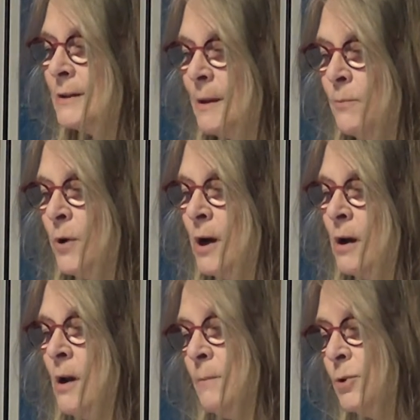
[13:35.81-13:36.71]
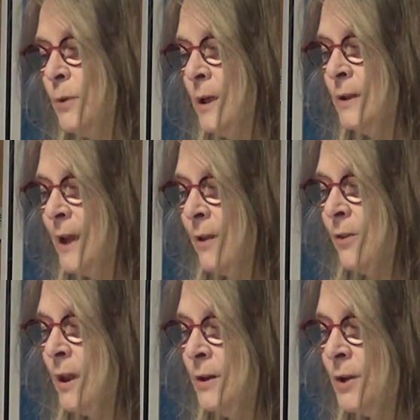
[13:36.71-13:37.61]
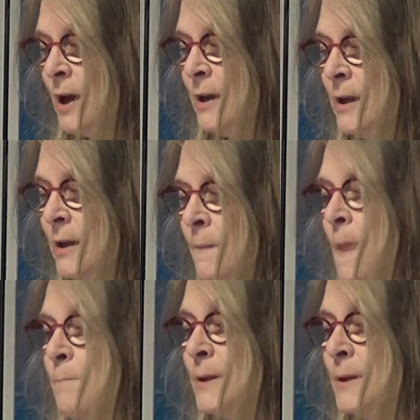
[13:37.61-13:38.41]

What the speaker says: somewhere between death and dying,